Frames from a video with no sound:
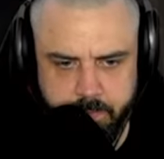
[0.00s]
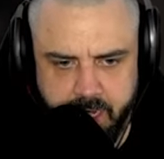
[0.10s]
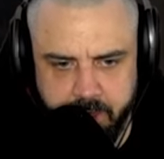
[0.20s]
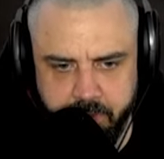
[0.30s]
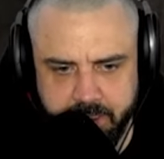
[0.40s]

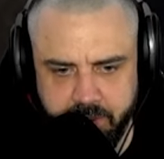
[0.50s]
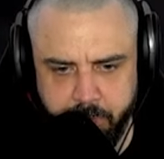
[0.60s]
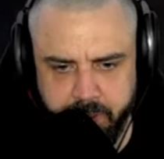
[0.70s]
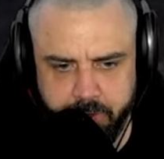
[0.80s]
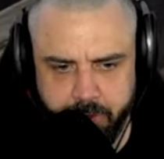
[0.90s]
I think this
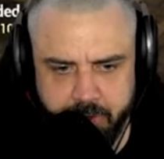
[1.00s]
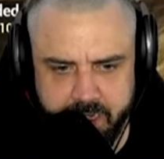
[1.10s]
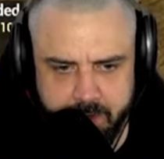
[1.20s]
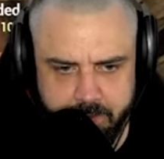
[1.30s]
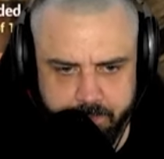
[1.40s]
build turned
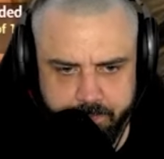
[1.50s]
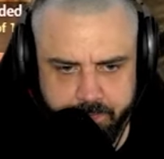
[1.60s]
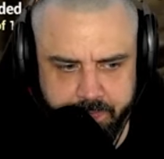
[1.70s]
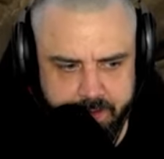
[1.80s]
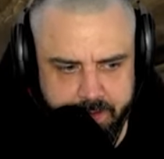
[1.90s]
out
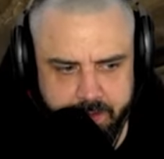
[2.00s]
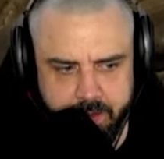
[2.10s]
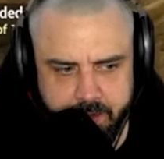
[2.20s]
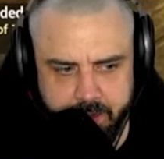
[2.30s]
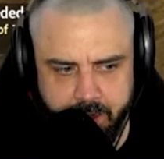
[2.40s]

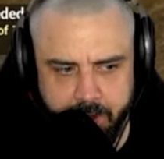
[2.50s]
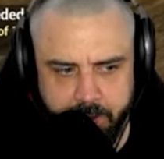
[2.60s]
a